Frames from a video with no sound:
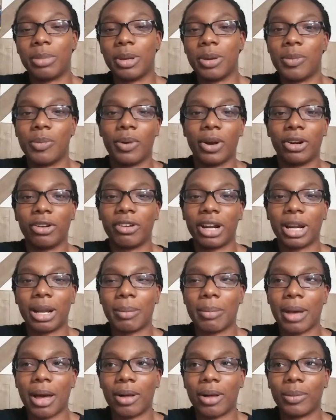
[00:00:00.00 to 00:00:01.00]
be
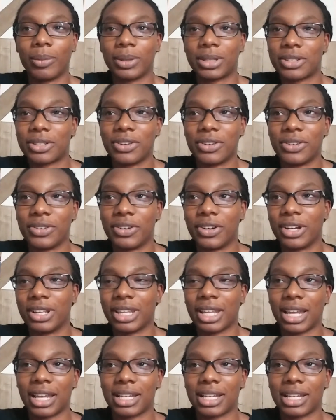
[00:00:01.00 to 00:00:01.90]
wondering about what's going on.